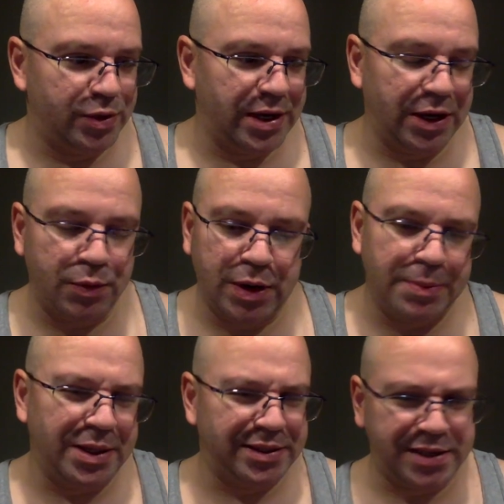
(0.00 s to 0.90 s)
getting ready
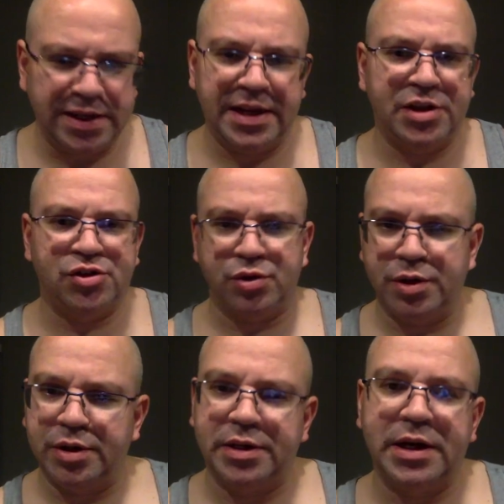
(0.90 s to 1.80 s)
to be a teenager
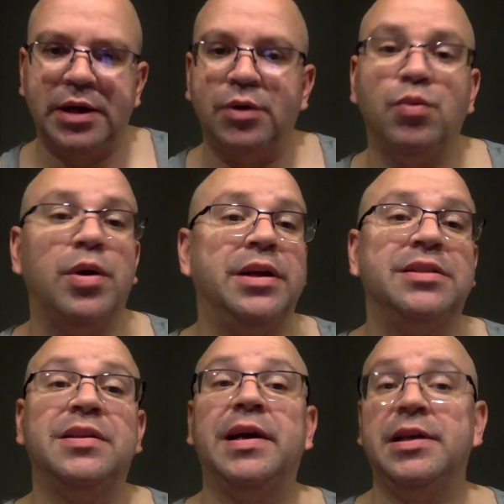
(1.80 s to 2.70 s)
and getting ready
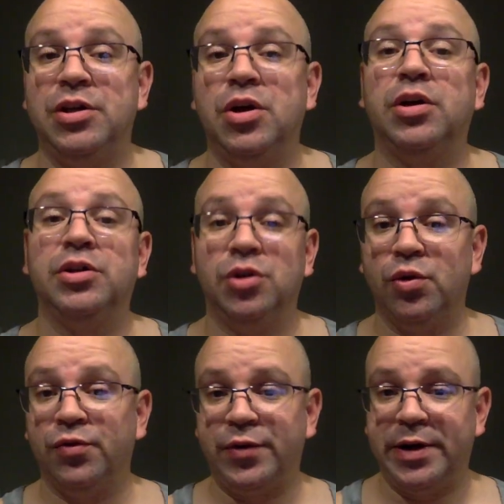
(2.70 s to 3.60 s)
into that young
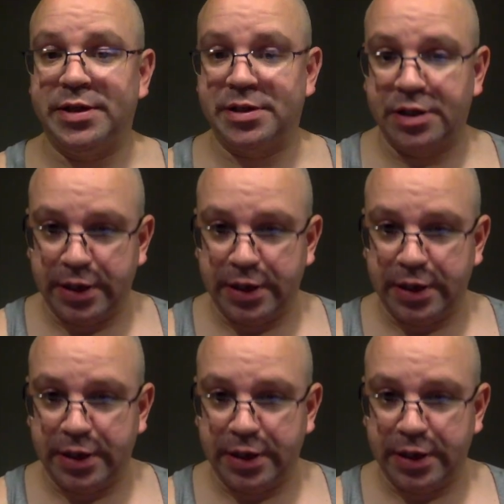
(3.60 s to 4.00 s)
adult phase,